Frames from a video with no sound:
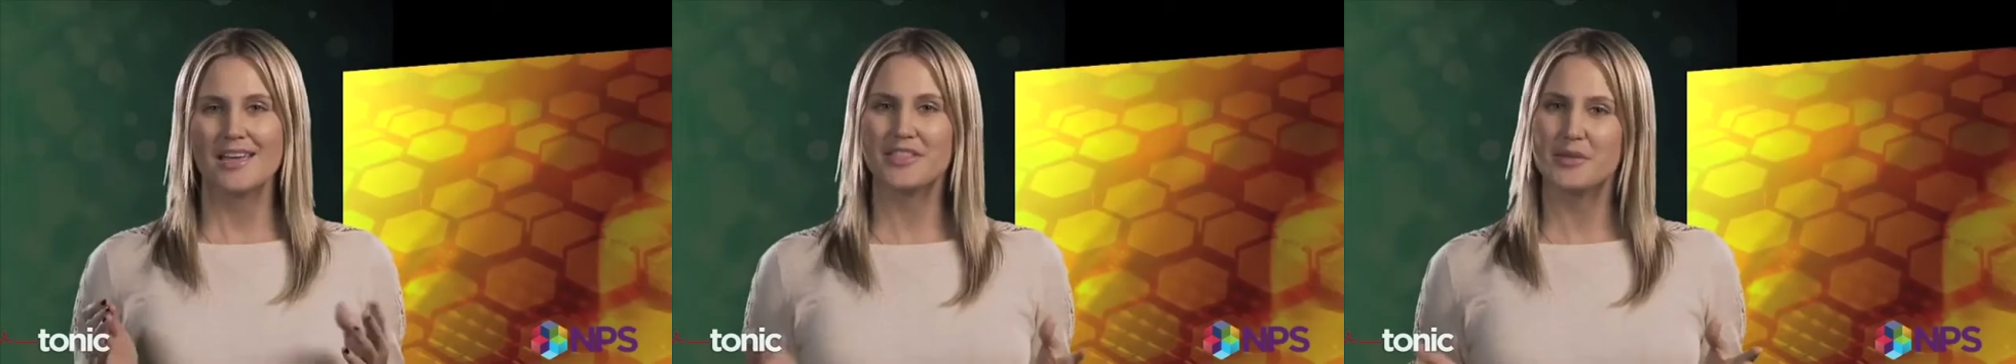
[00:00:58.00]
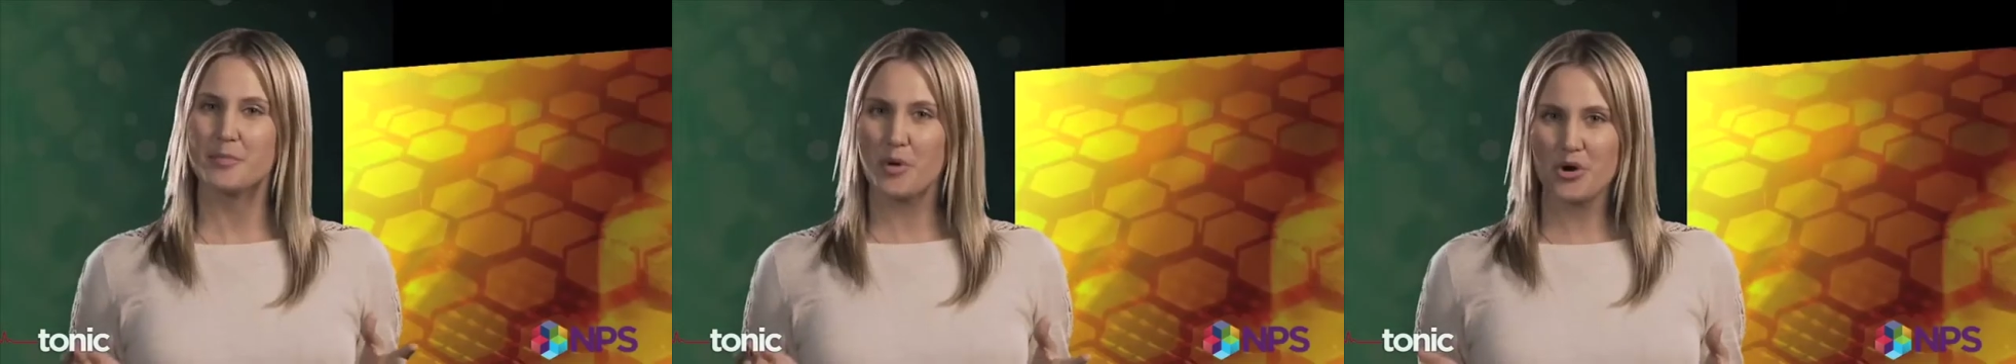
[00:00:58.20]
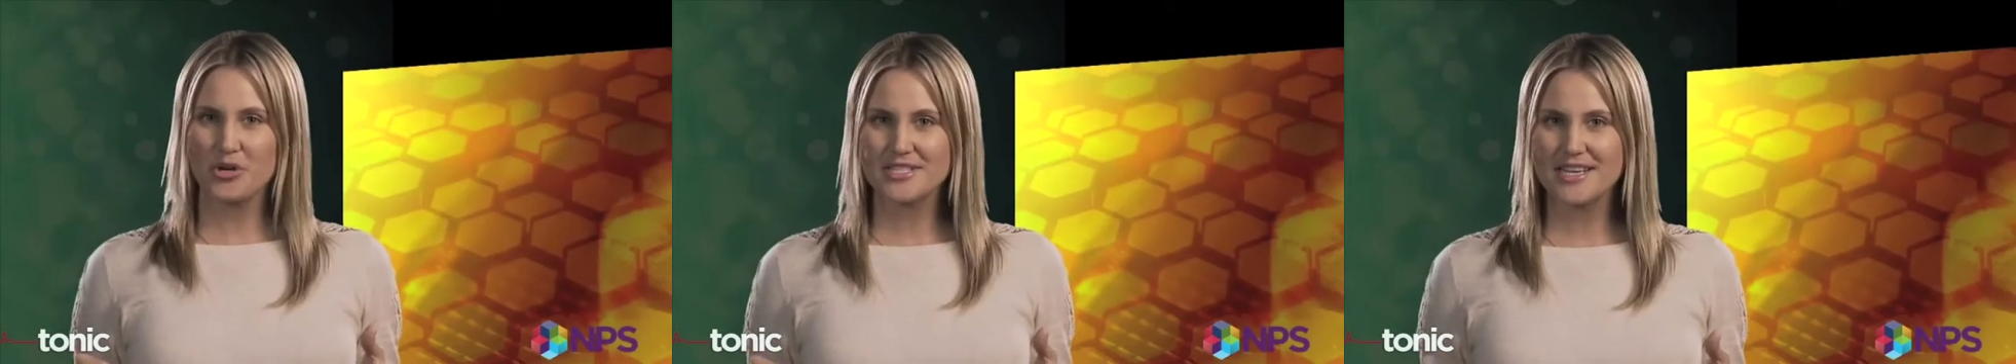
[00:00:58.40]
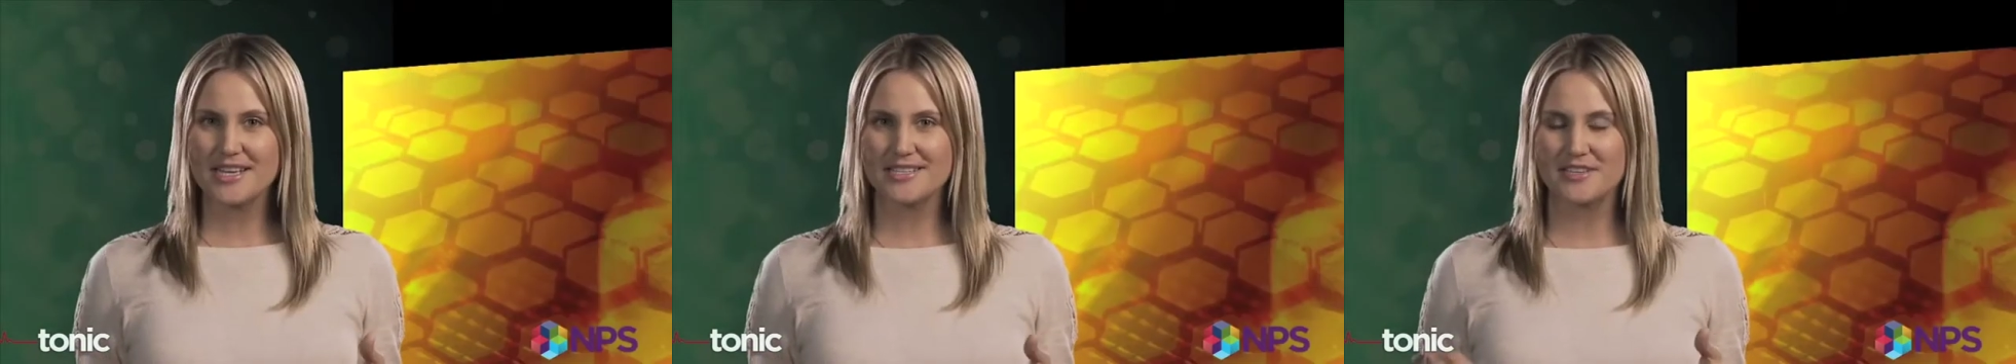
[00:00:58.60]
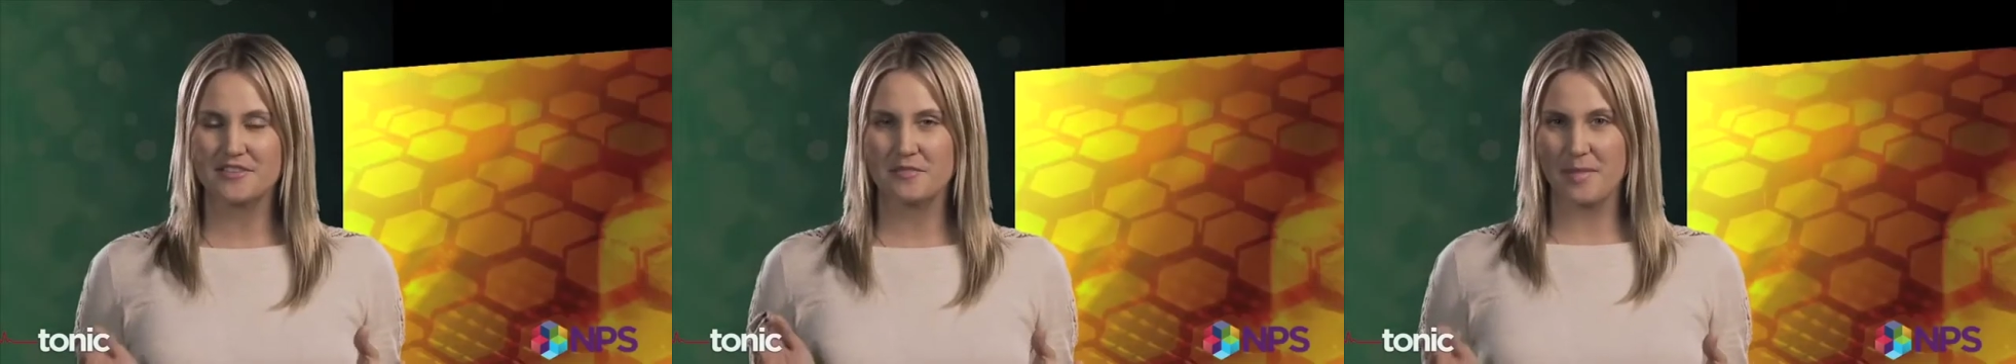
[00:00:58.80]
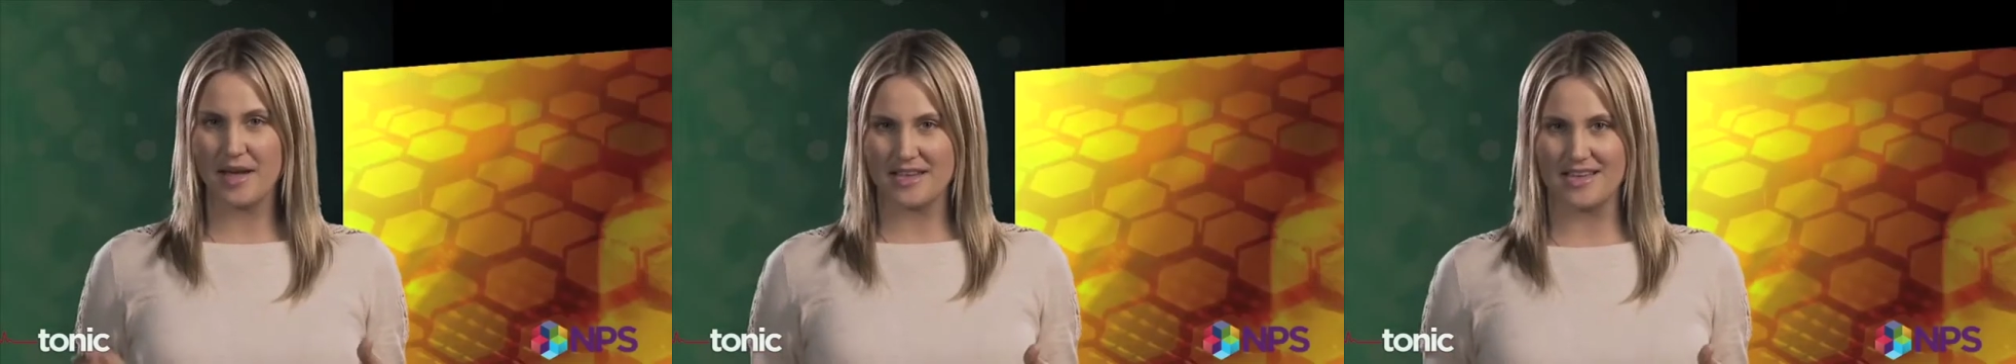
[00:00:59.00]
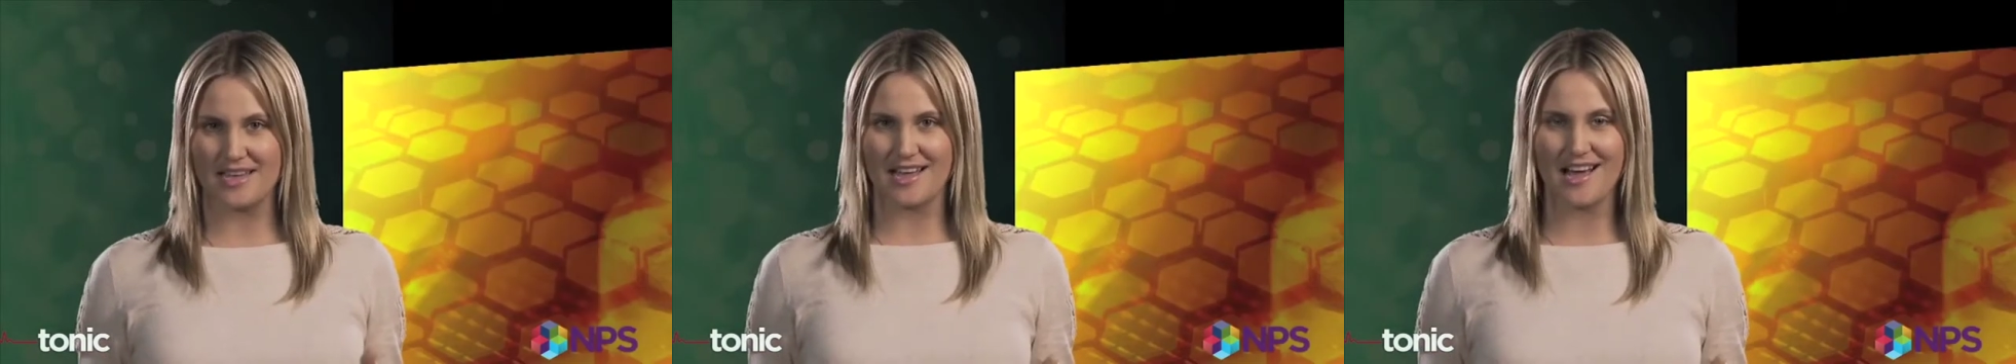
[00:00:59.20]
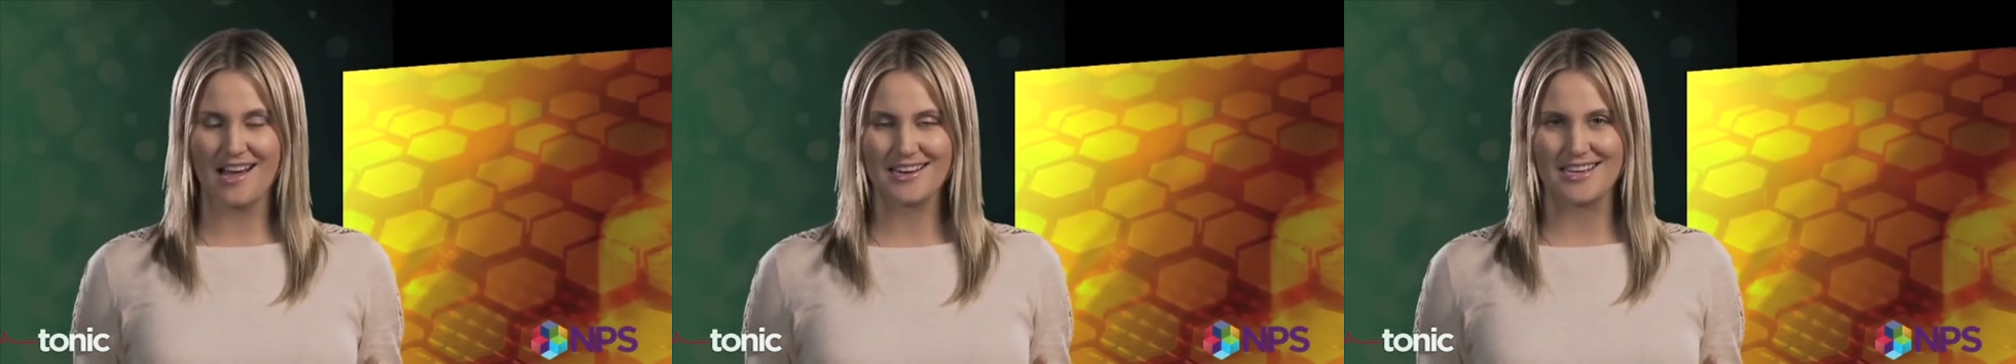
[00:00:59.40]
In the process of
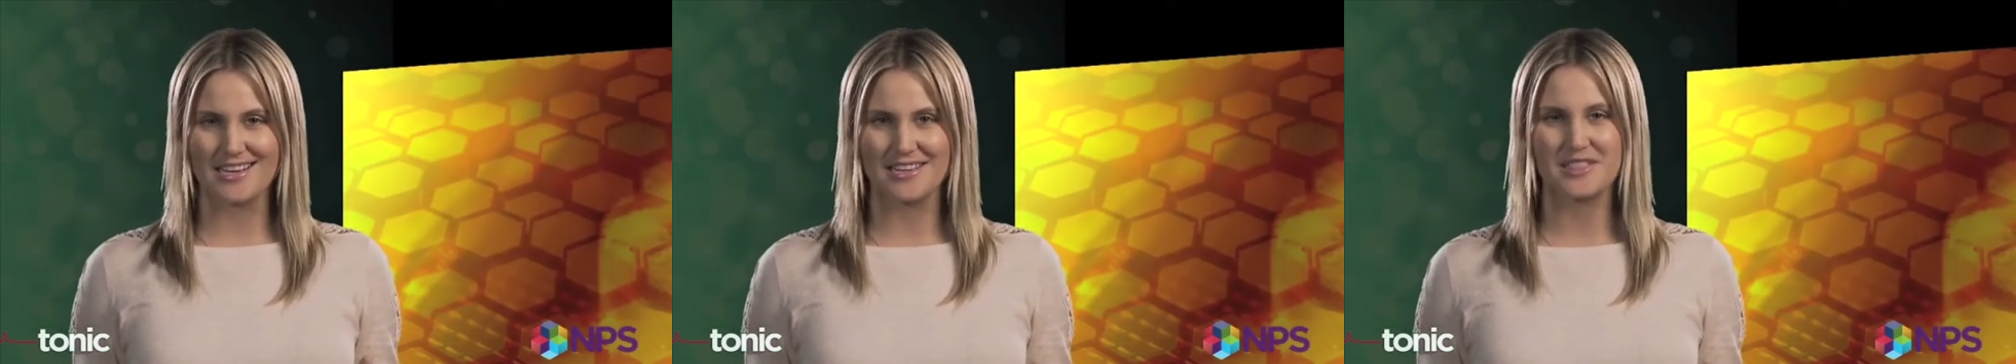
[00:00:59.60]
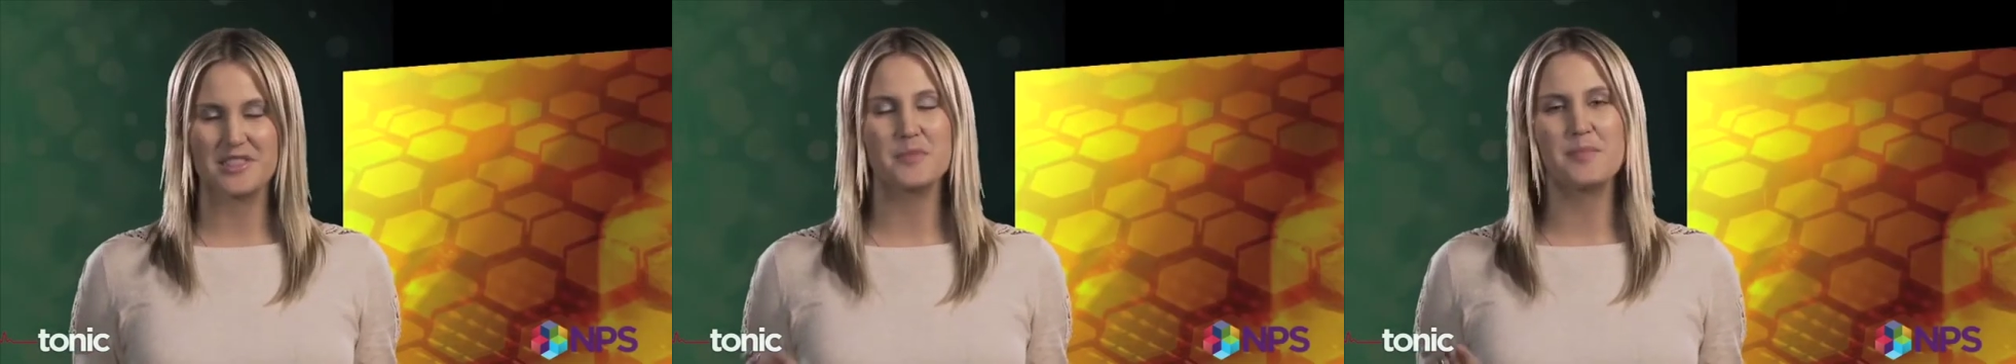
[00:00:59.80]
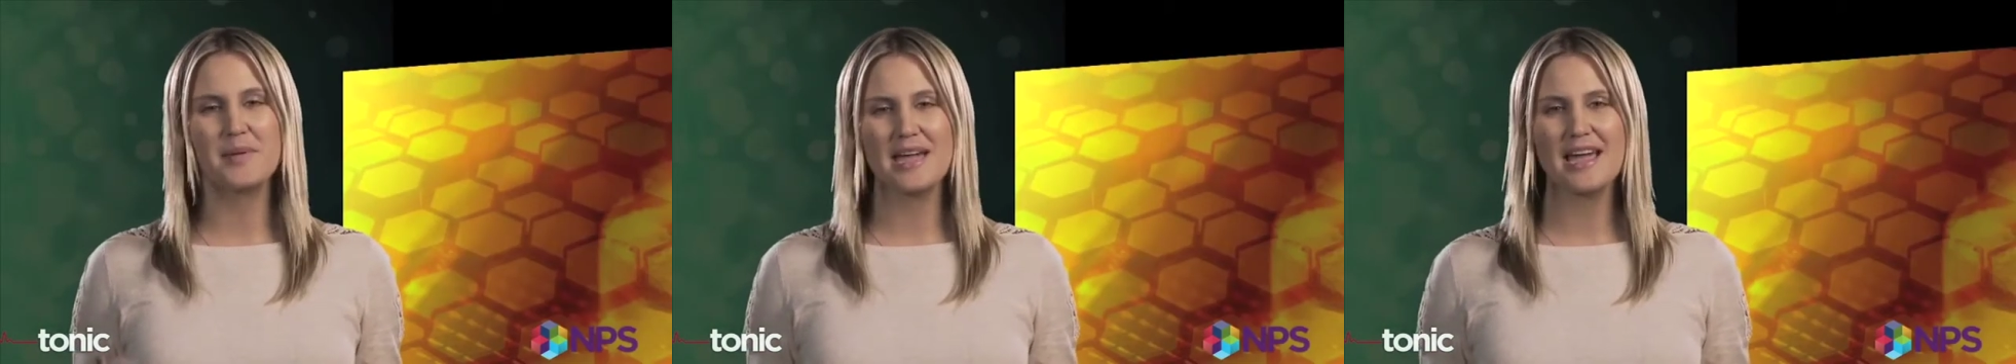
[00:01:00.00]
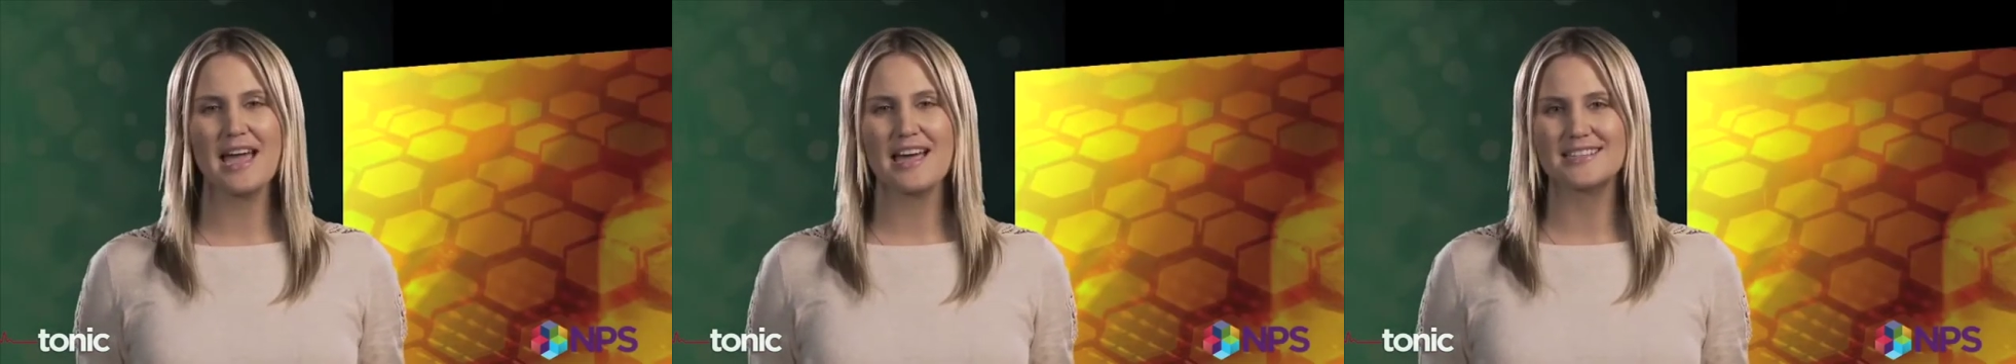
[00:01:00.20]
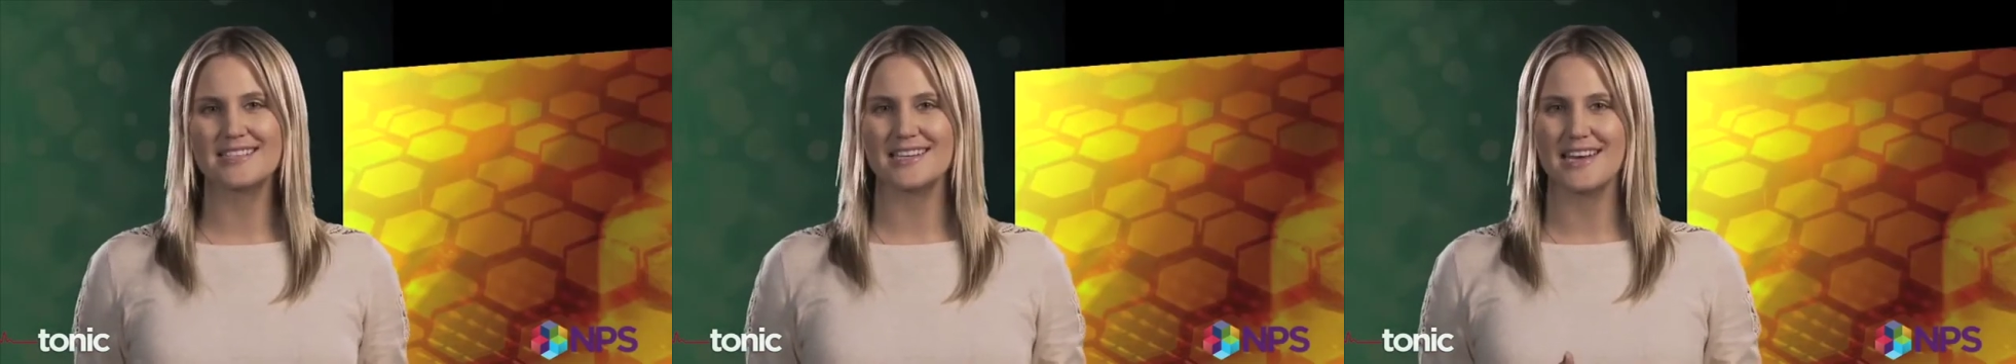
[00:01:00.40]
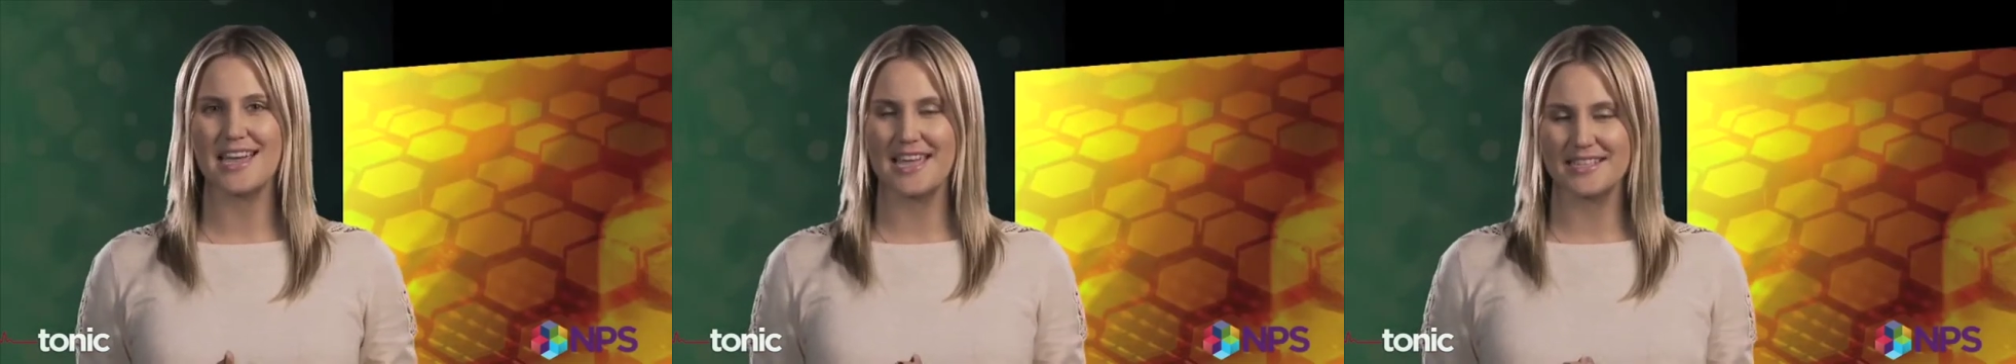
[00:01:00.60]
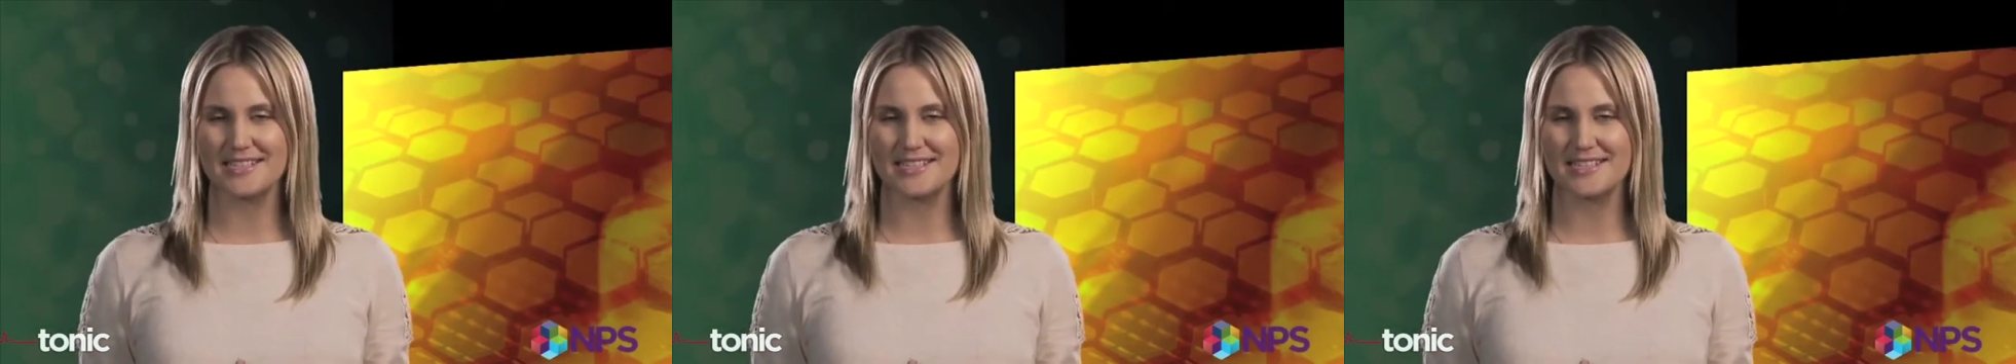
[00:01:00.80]
making honey, the bee adds an